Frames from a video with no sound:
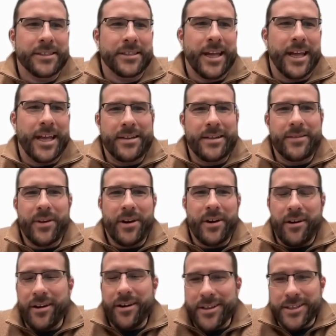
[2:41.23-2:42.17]
and even
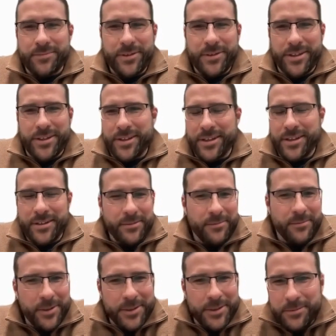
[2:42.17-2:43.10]
honest with
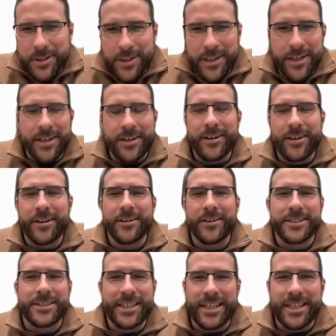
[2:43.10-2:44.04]
what's working
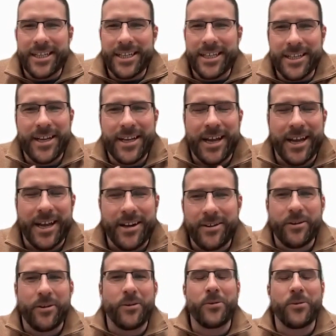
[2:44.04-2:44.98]
or sitting in, how
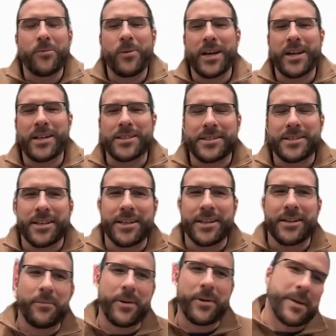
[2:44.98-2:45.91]
to know when it's
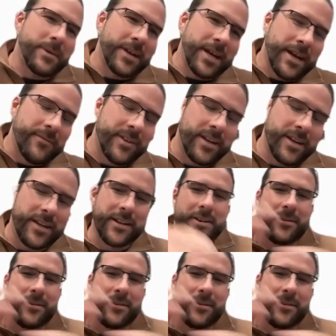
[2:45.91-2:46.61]
like, when I'm diving in